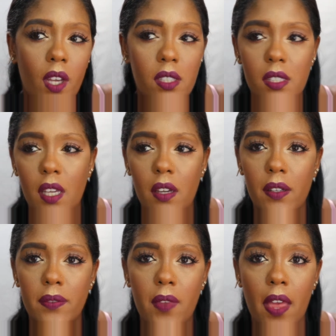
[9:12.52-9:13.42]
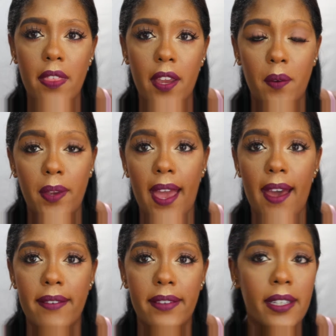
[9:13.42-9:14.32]
so there we
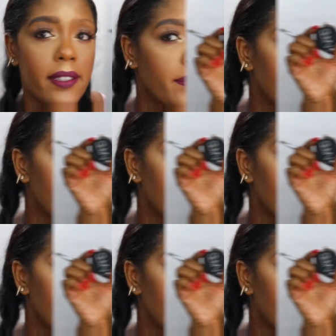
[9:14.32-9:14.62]
have it.